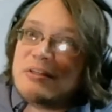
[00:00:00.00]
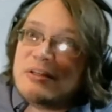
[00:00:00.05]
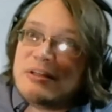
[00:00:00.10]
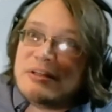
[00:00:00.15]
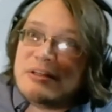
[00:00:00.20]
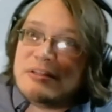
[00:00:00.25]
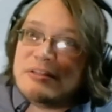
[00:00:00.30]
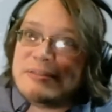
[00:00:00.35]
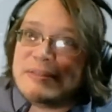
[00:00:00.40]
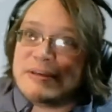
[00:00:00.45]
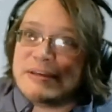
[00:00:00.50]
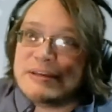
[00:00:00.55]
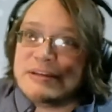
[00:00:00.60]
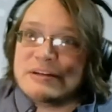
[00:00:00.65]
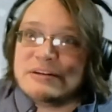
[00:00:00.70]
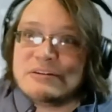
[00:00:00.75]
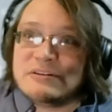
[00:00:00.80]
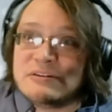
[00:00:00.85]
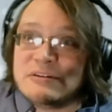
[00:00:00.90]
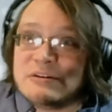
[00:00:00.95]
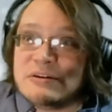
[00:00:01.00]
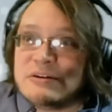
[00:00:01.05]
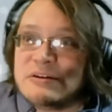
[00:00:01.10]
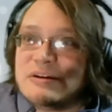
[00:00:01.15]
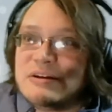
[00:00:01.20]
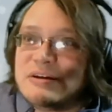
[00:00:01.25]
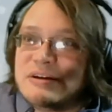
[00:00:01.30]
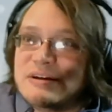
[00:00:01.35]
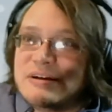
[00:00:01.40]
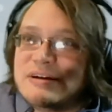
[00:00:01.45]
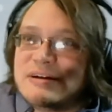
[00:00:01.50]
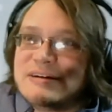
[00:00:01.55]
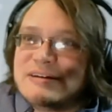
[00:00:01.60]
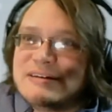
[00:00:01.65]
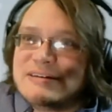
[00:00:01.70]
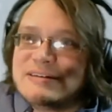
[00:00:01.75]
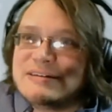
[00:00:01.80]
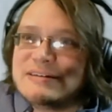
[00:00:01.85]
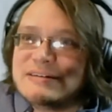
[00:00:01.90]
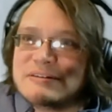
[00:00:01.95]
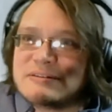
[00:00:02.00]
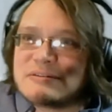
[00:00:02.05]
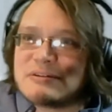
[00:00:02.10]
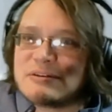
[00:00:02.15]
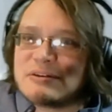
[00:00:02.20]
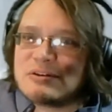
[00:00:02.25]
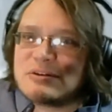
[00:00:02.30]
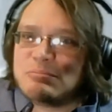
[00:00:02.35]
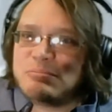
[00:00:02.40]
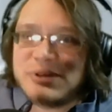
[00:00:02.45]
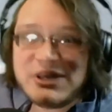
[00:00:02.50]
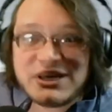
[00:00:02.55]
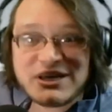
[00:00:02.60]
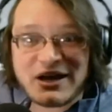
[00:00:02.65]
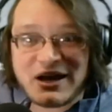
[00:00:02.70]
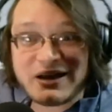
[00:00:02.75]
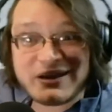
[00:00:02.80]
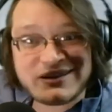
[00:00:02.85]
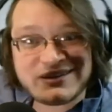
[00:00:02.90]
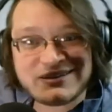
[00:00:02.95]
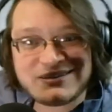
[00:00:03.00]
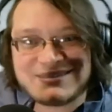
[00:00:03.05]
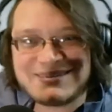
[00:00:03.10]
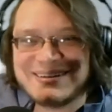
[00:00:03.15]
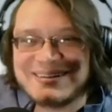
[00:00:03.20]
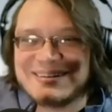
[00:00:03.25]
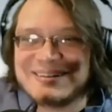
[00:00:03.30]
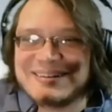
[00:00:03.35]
then be kind,